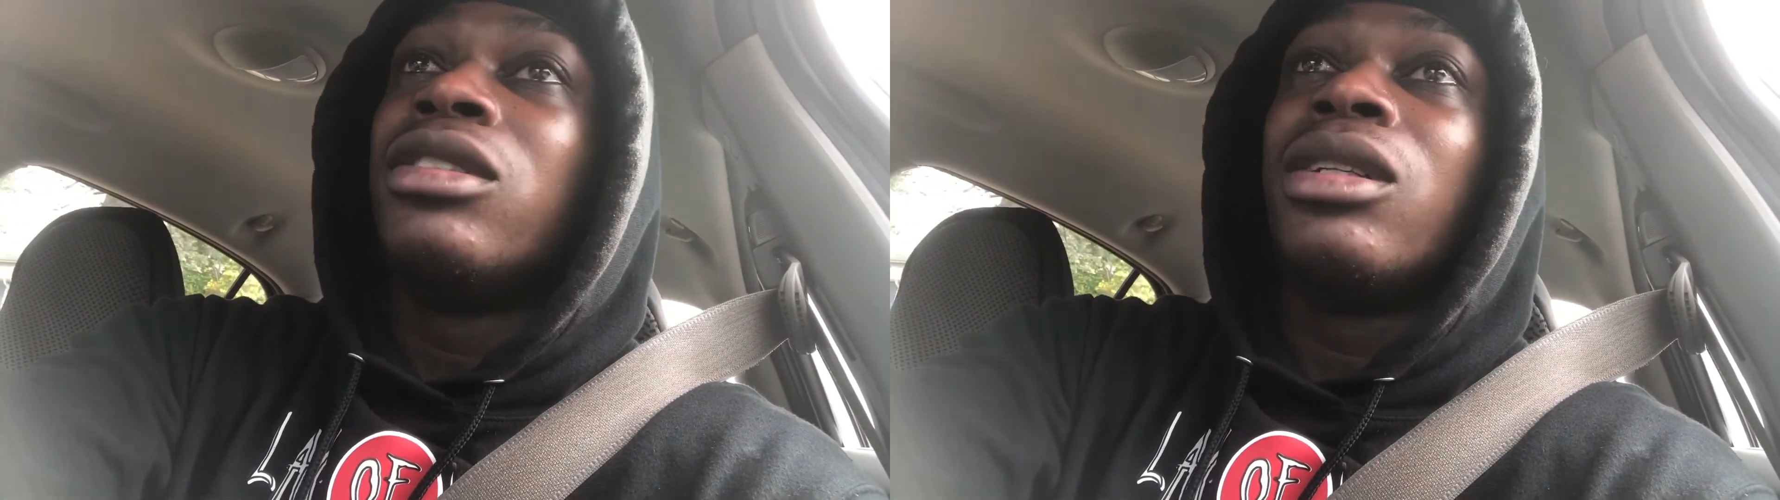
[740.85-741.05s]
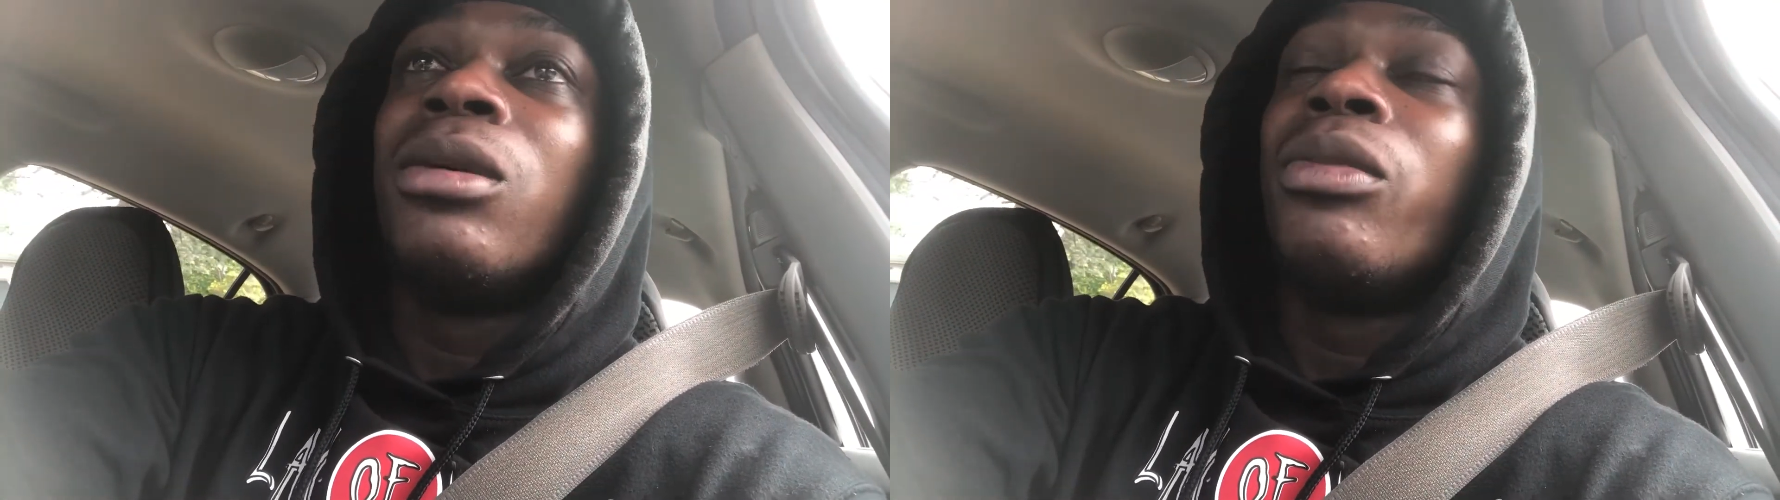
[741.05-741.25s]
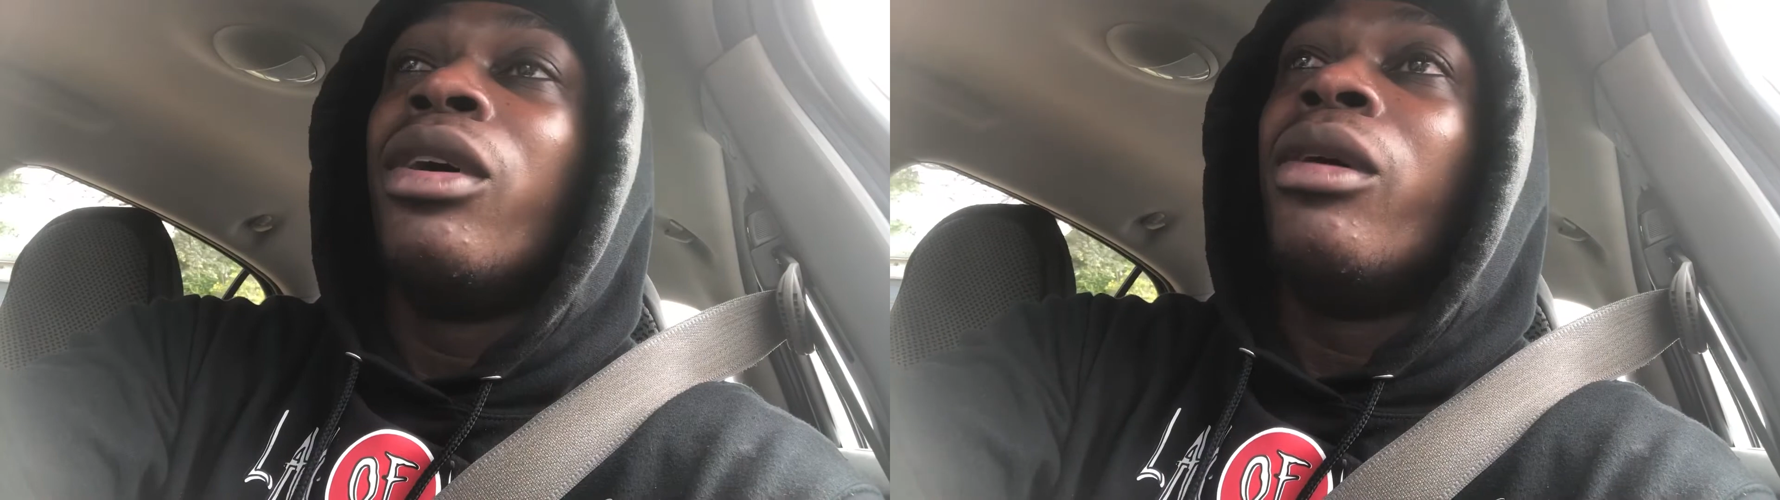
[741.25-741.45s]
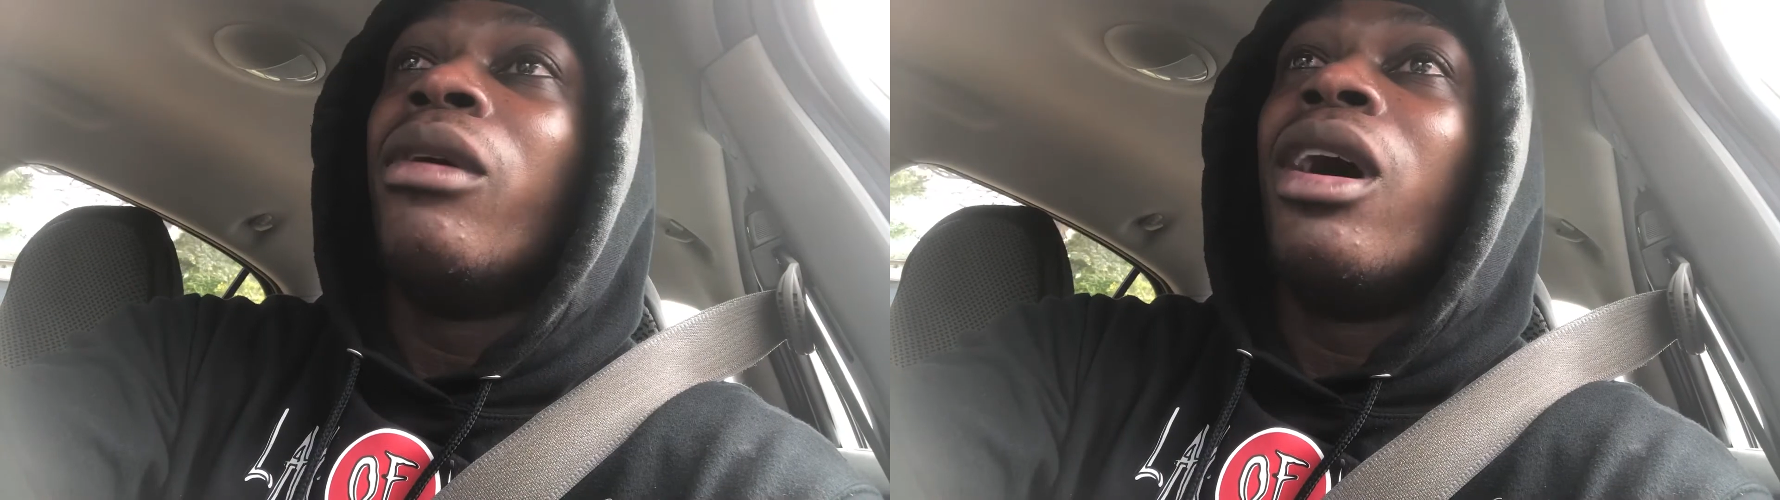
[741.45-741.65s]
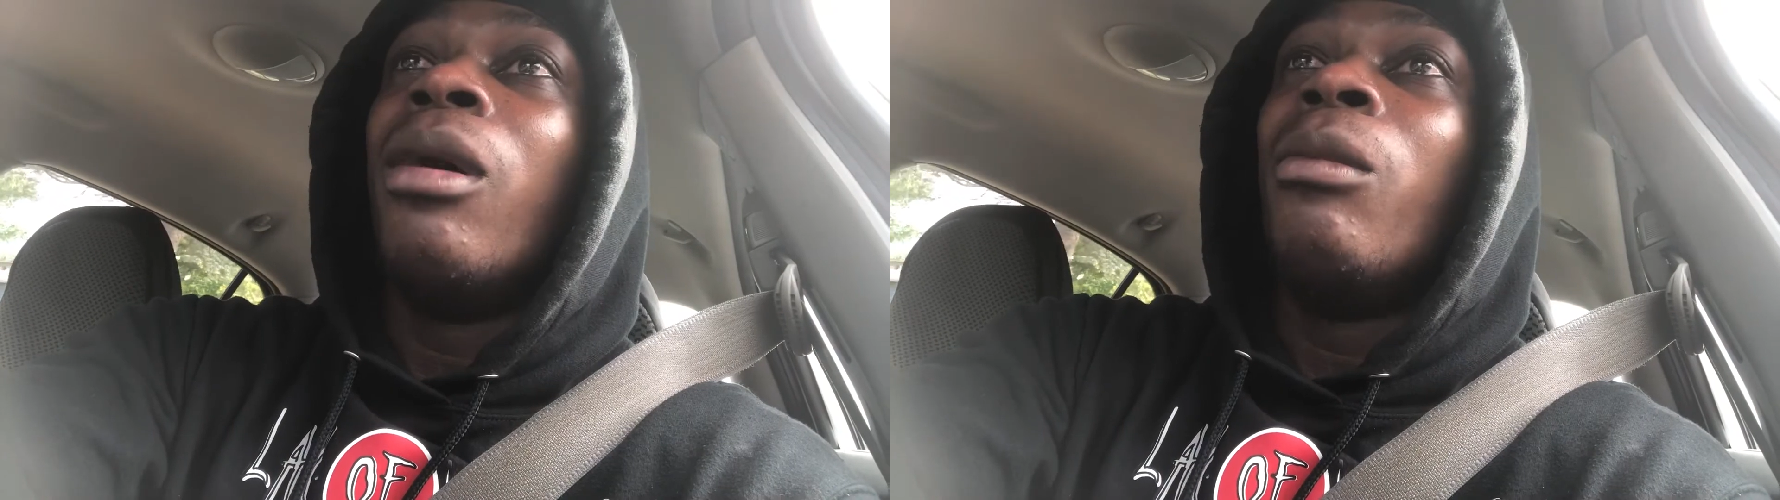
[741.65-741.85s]
to the point
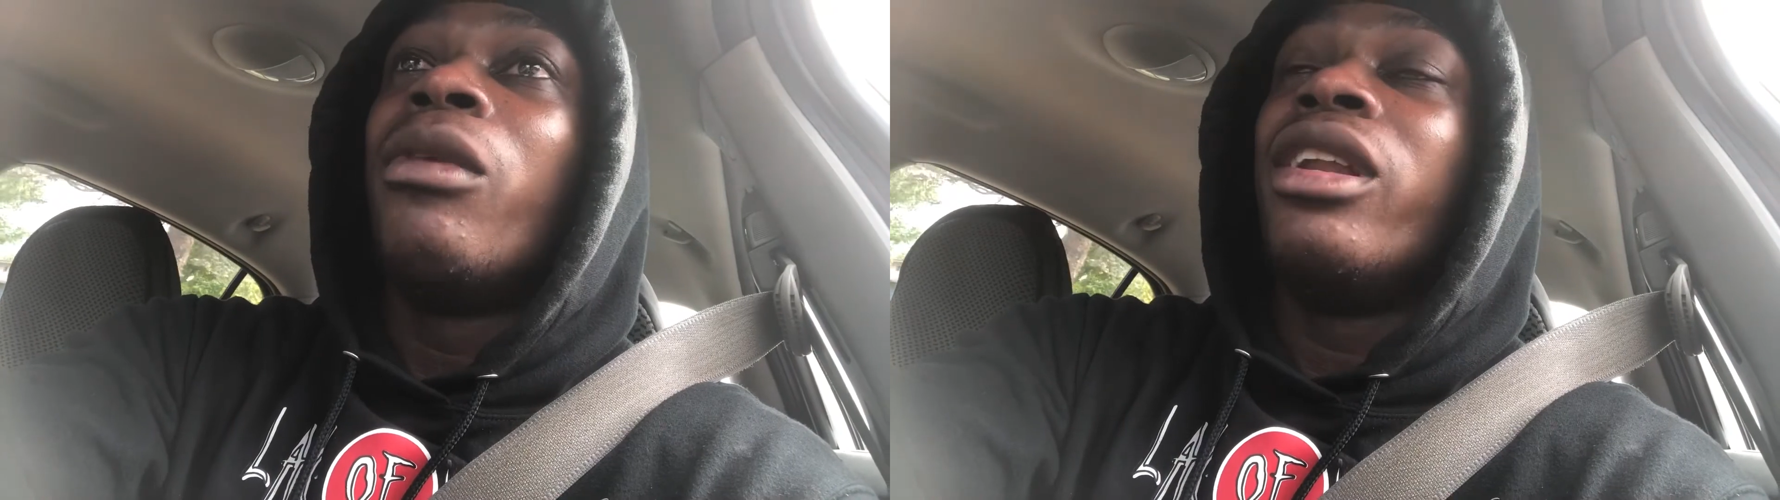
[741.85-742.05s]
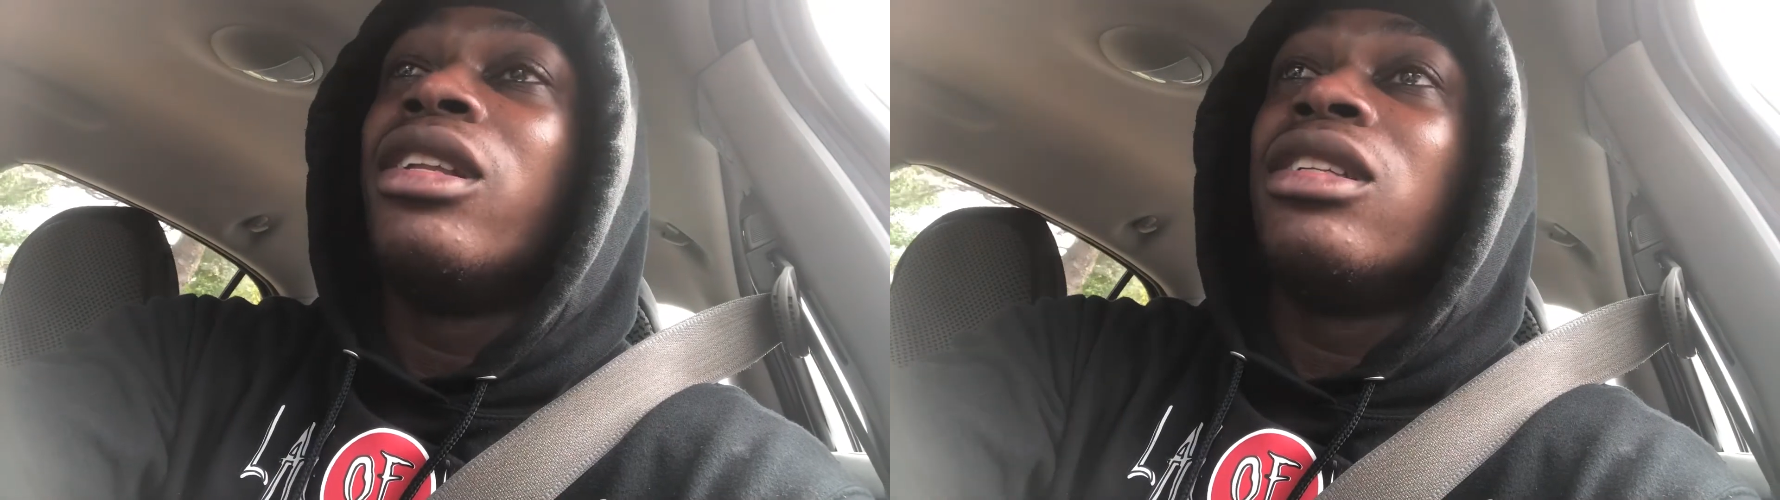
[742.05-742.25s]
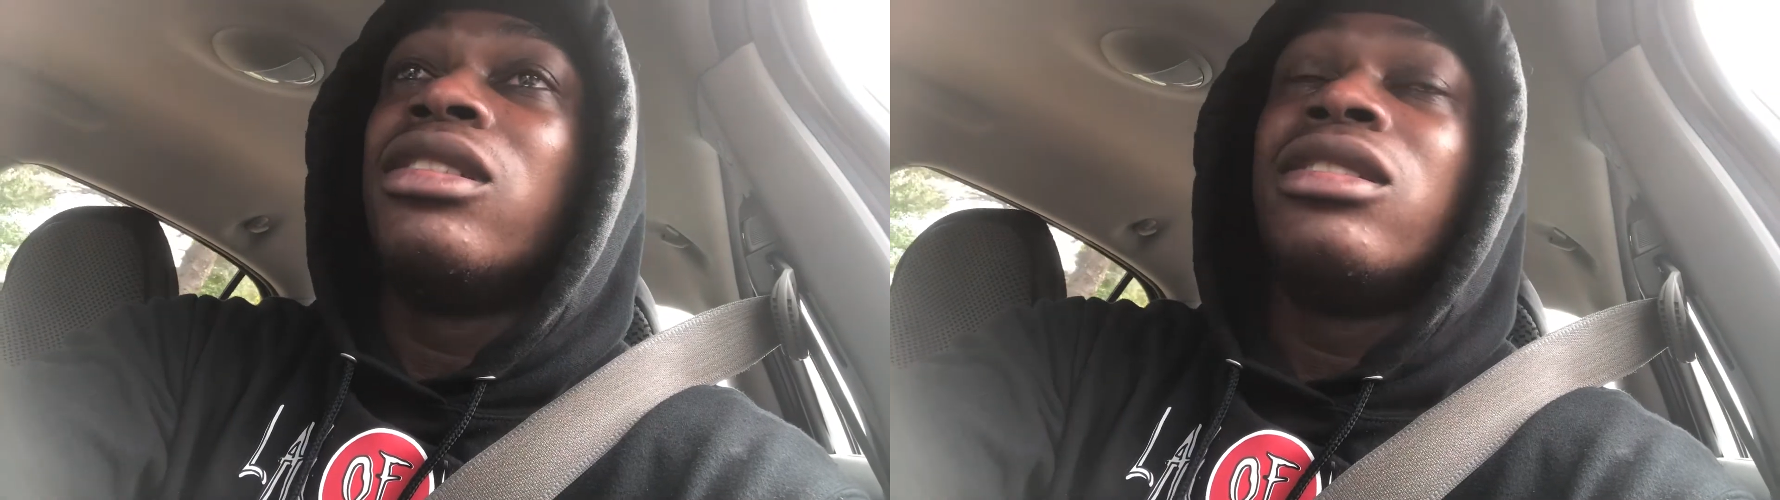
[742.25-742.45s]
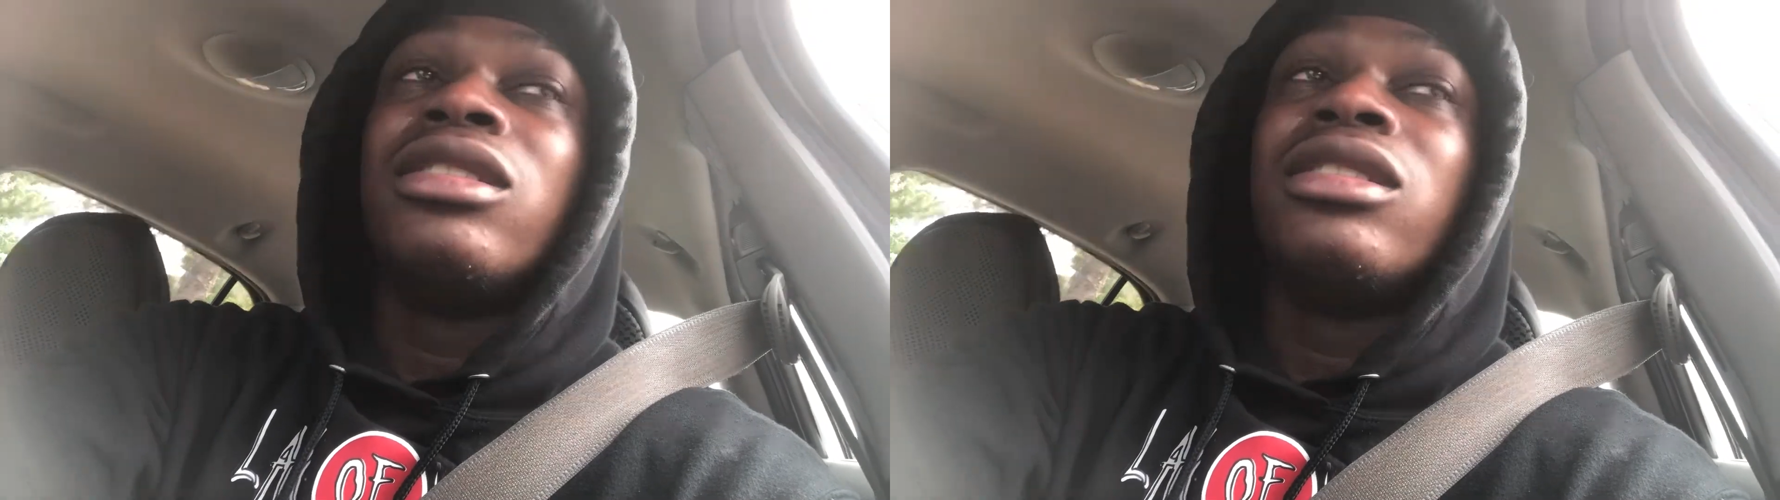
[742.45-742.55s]
where I'm ready to